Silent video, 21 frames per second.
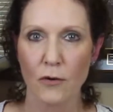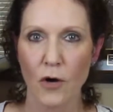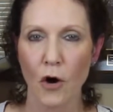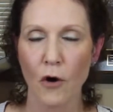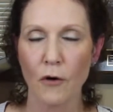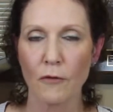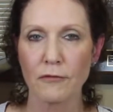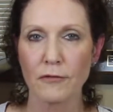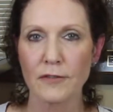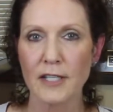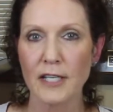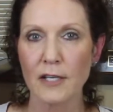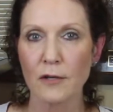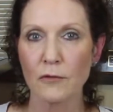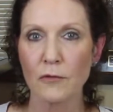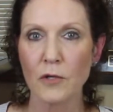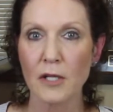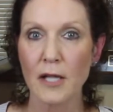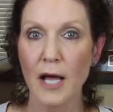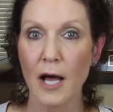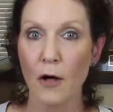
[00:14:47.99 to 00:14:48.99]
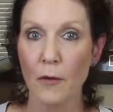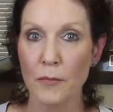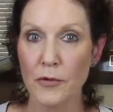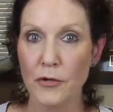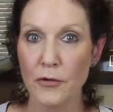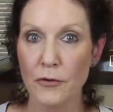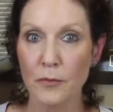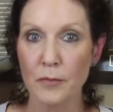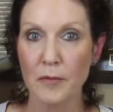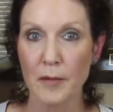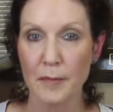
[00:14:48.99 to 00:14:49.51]
Hopefully it will help
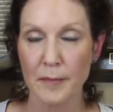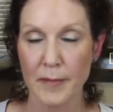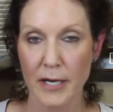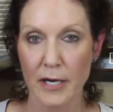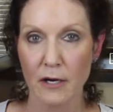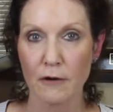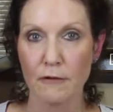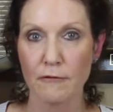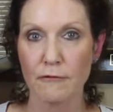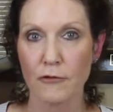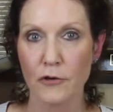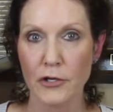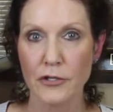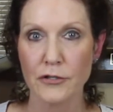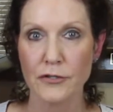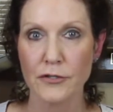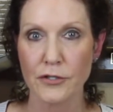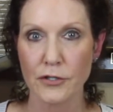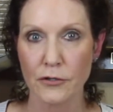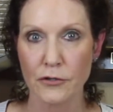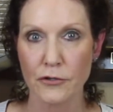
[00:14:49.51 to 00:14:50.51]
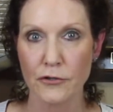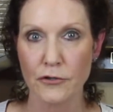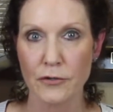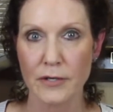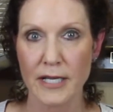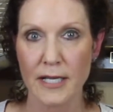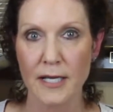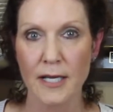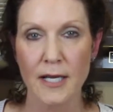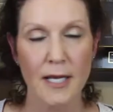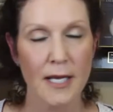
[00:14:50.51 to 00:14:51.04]
you prepare for your
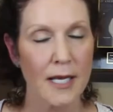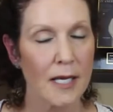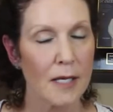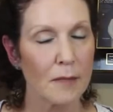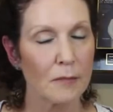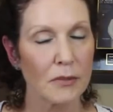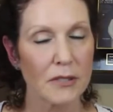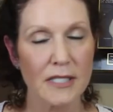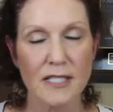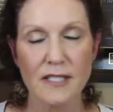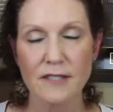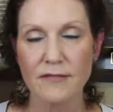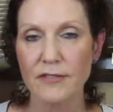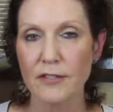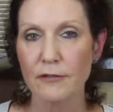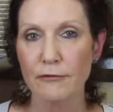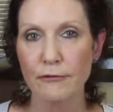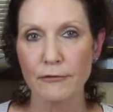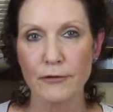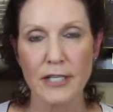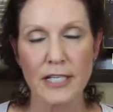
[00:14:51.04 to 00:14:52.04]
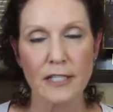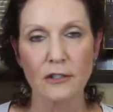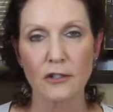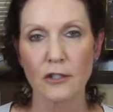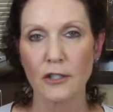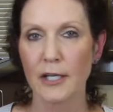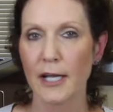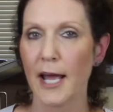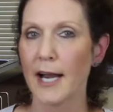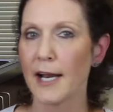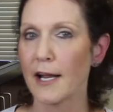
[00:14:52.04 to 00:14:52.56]
surgery. Please feel free to
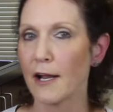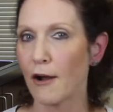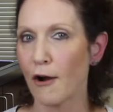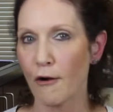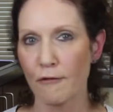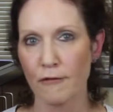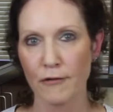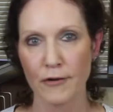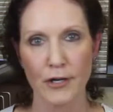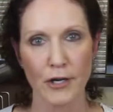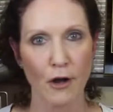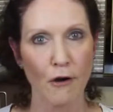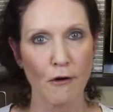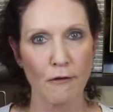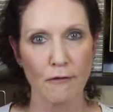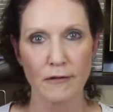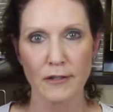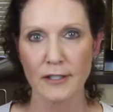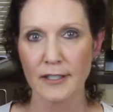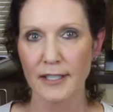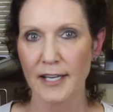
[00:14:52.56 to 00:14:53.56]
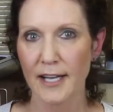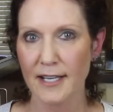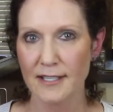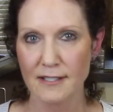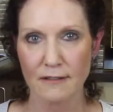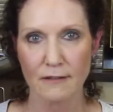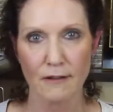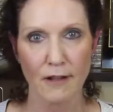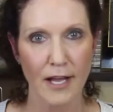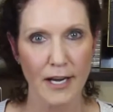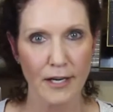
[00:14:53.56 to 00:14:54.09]
look at it over and over. It has
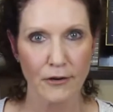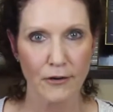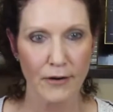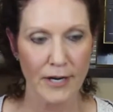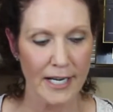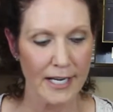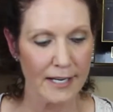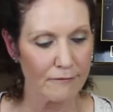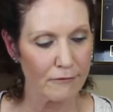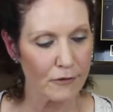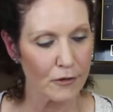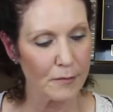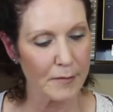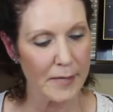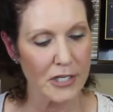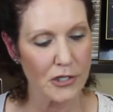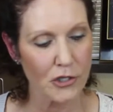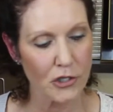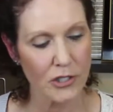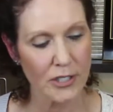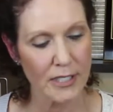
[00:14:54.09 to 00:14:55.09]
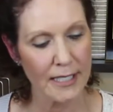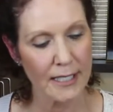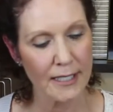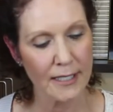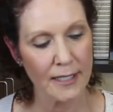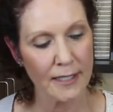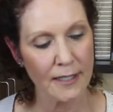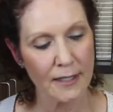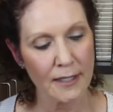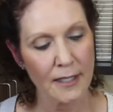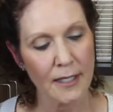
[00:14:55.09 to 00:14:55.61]
a lot of great information in
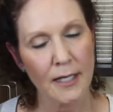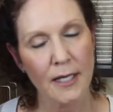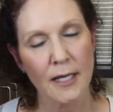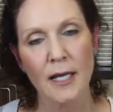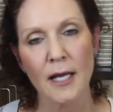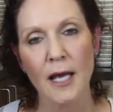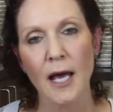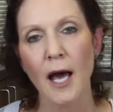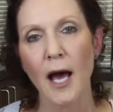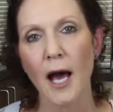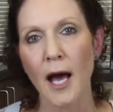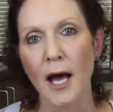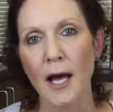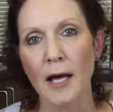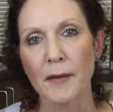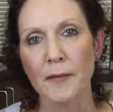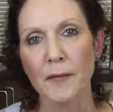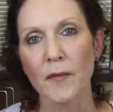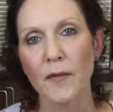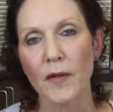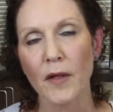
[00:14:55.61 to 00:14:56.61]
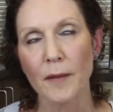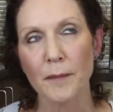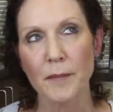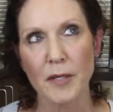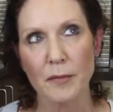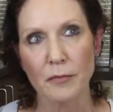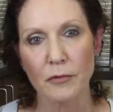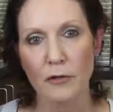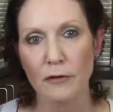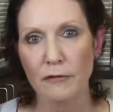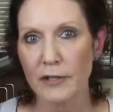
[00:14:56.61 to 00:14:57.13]
it.
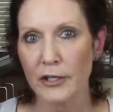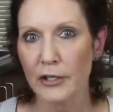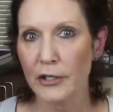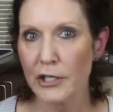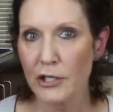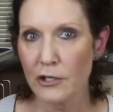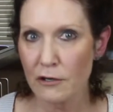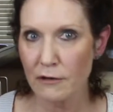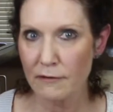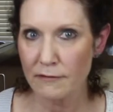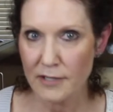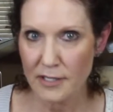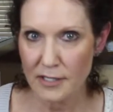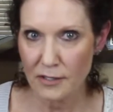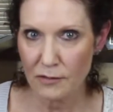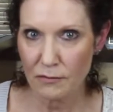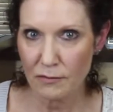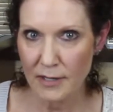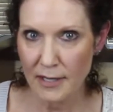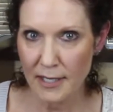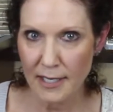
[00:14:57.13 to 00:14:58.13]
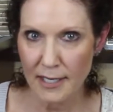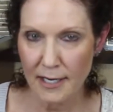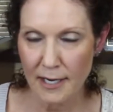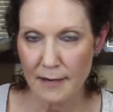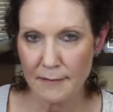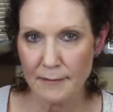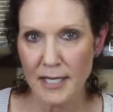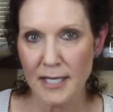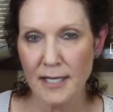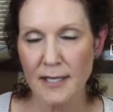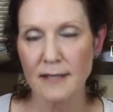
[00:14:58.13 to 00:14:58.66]
People are very nervous when they
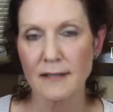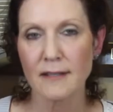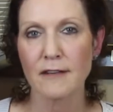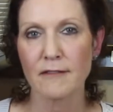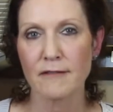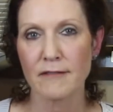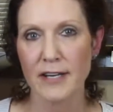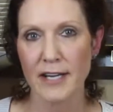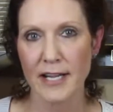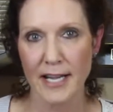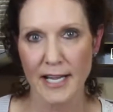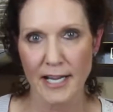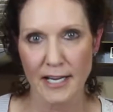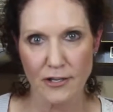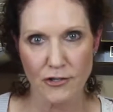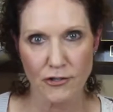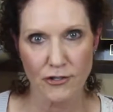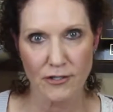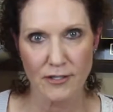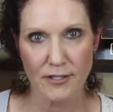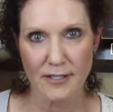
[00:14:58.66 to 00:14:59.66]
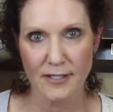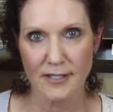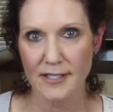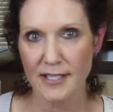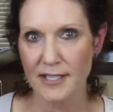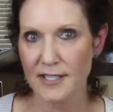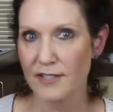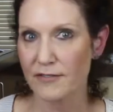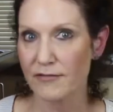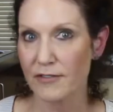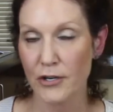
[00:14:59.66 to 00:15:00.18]
come in. They're very anxious.
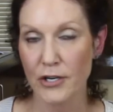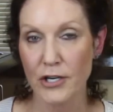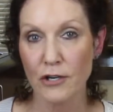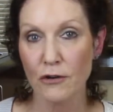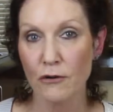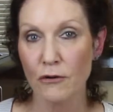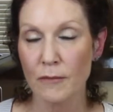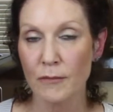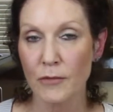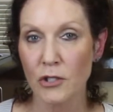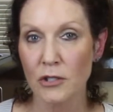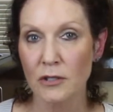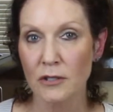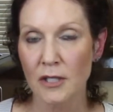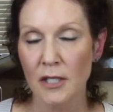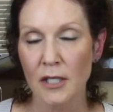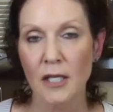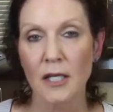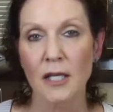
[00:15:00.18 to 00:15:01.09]
That's very normal.